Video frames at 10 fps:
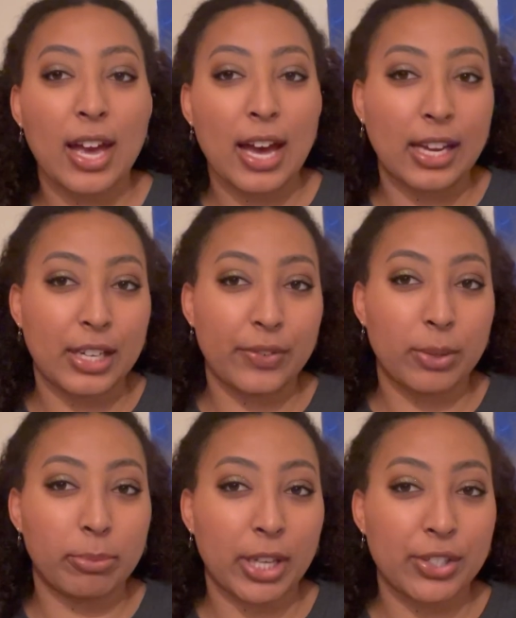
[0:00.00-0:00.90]
a
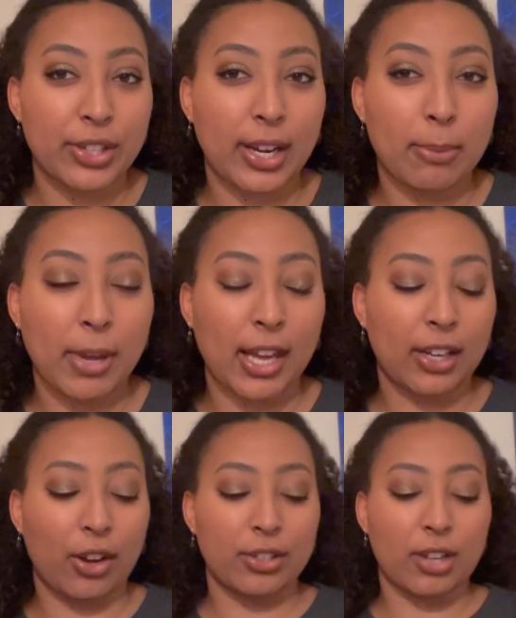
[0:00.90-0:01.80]
different blush that I'm panning
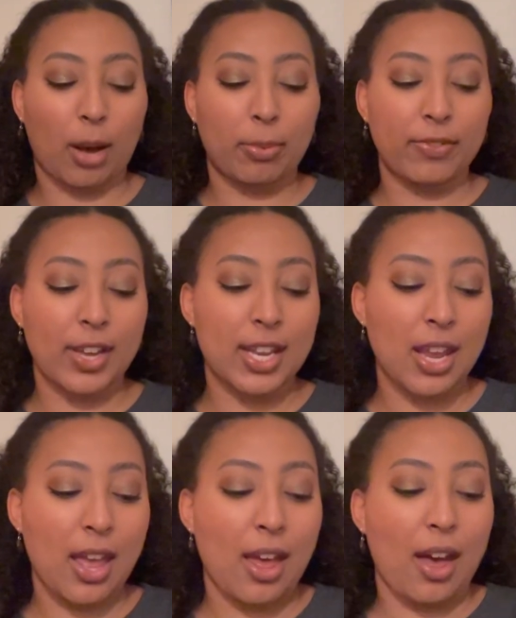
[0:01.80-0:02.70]
on top of it,
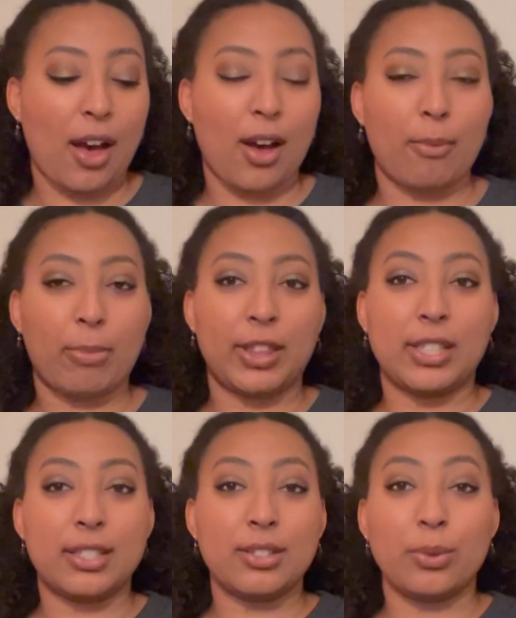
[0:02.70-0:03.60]
but
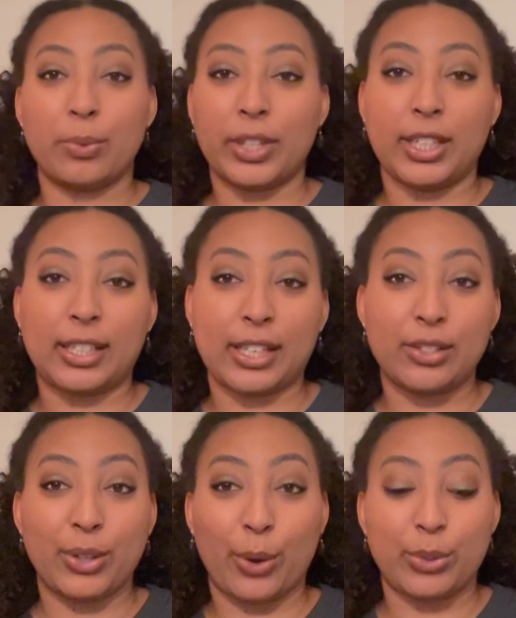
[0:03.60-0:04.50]
this is a really nice
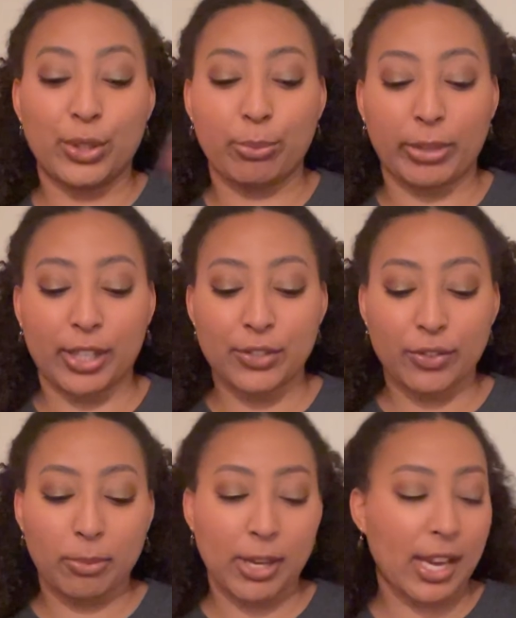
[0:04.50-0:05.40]
go-to blush
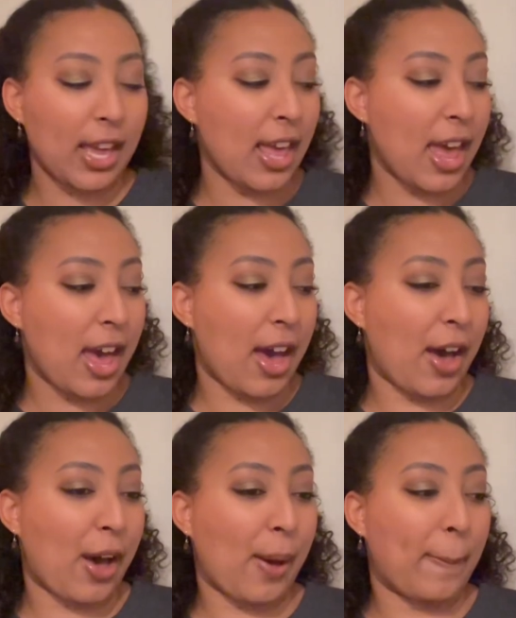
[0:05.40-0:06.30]
for me.
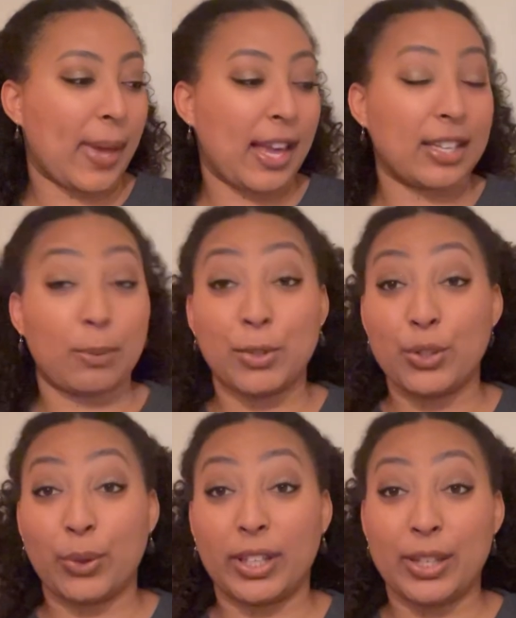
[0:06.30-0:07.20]
and I'm
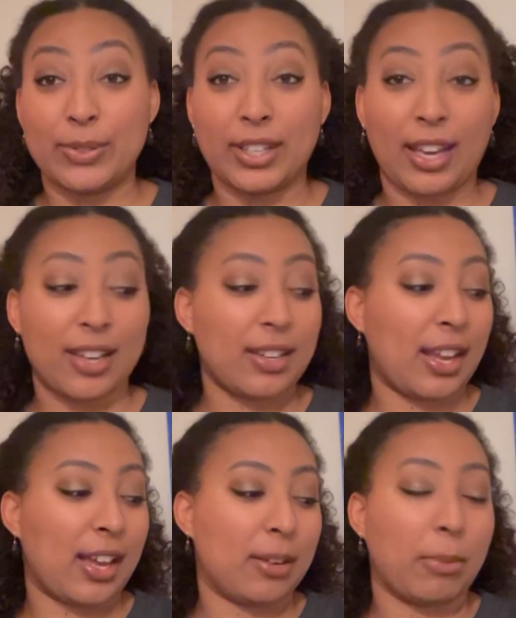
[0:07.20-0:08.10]
enjoying using it.
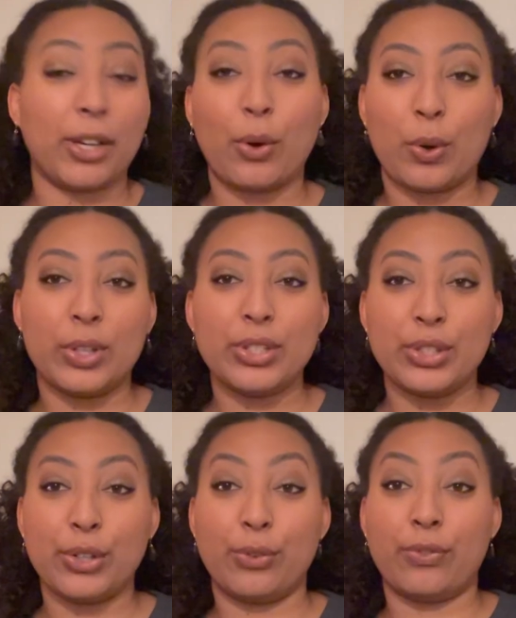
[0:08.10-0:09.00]
And my goal is
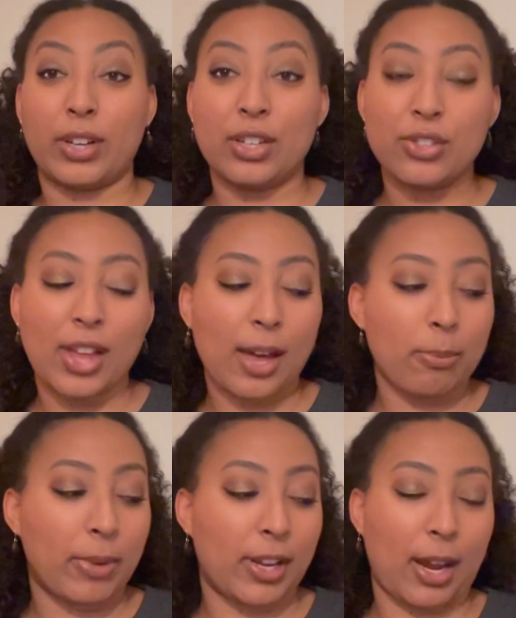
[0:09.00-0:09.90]
to finish
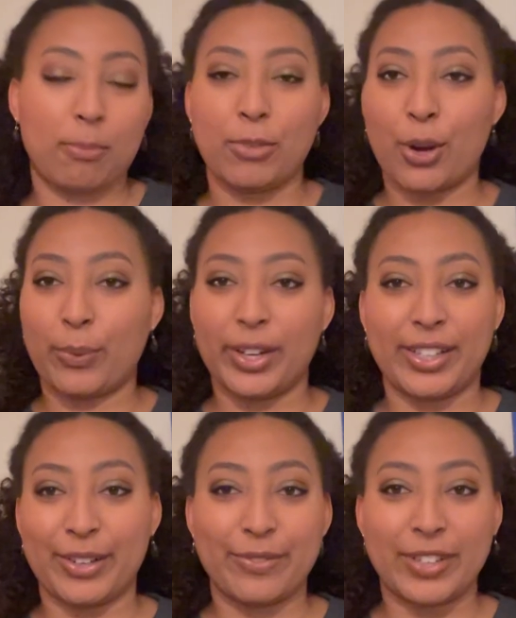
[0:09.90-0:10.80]
that, but I'm nowhere
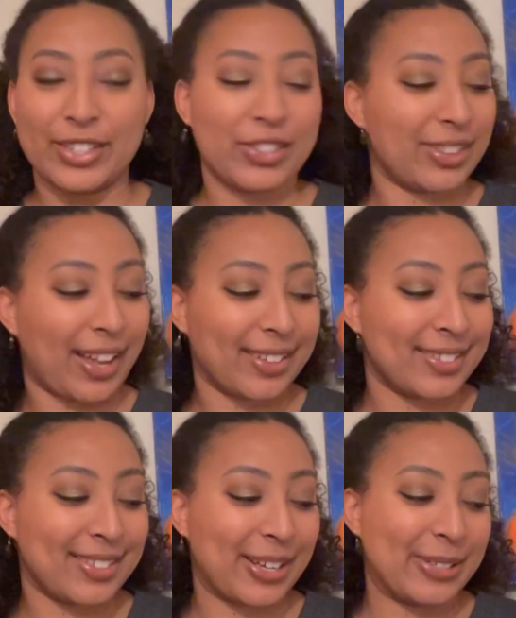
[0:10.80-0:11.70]
near finishing that,
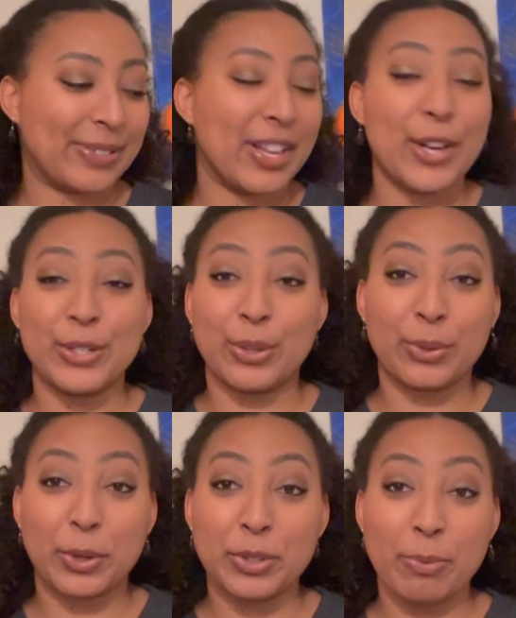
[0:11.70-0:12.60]
so don't
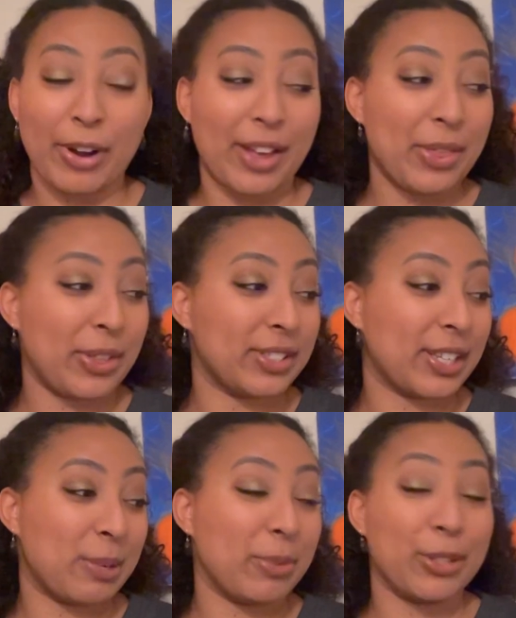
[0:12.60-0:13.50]
hold your breath. It's
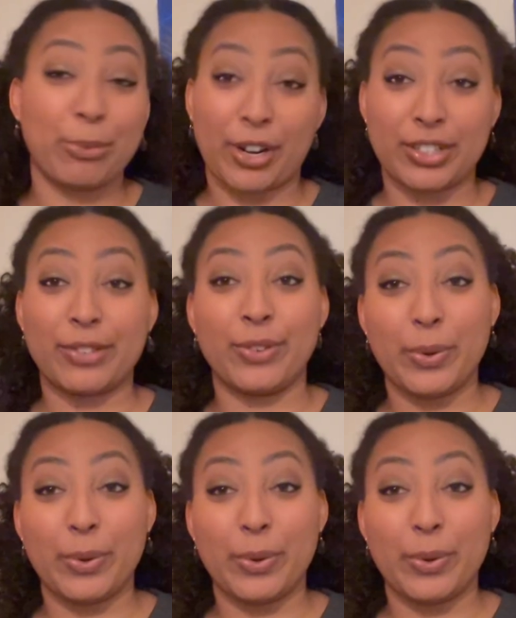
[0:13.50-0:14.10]
going to be in the project for a